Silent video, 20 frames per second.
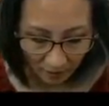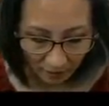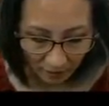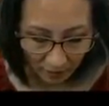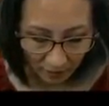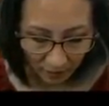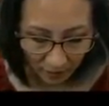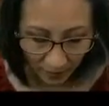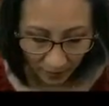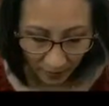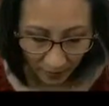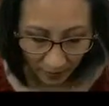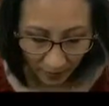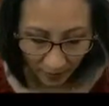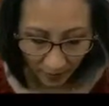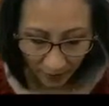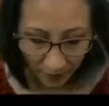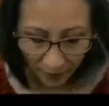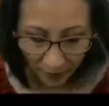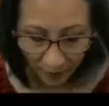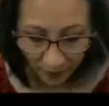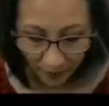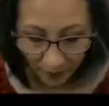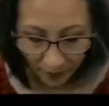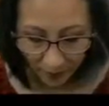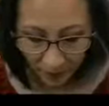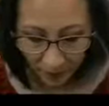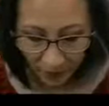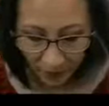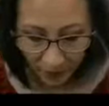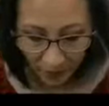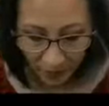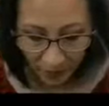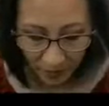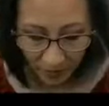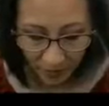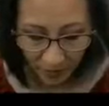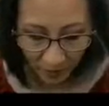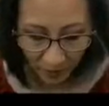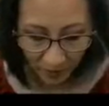Okay. So you can
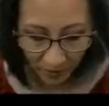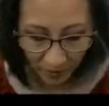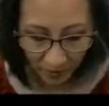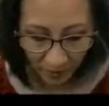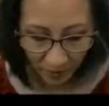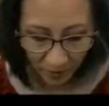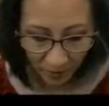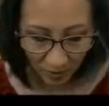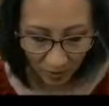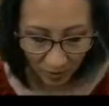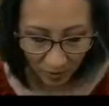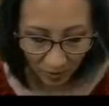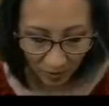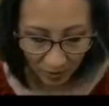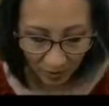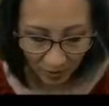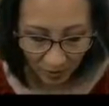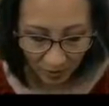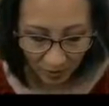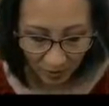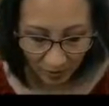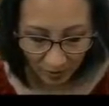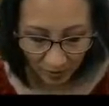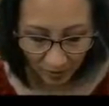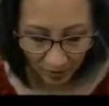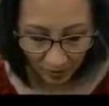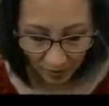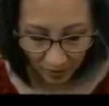see what that sort of looks like here.